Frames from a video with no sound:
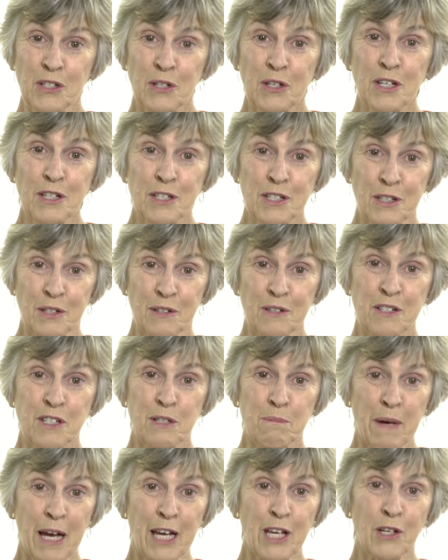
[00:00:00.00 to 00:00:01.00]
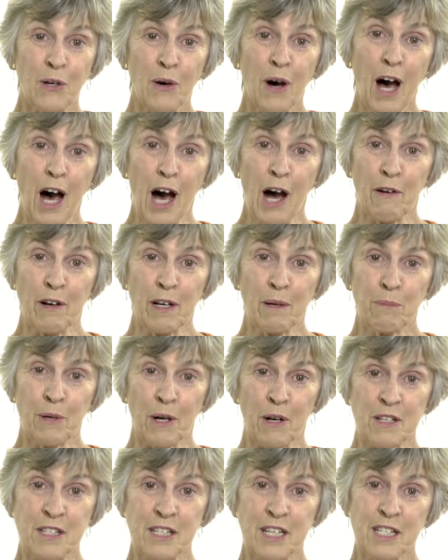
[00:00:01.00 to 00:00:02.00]
you can do to make your hiring
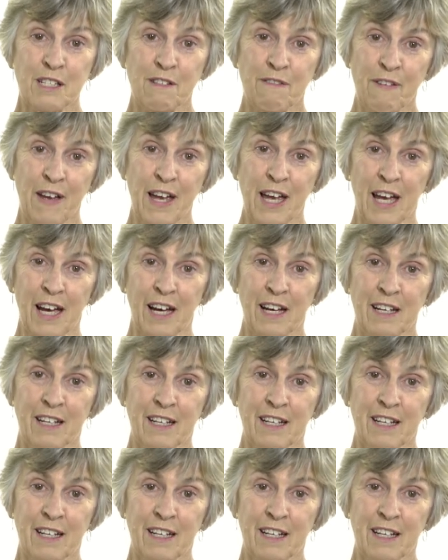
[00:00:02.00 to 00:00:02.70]
process fair.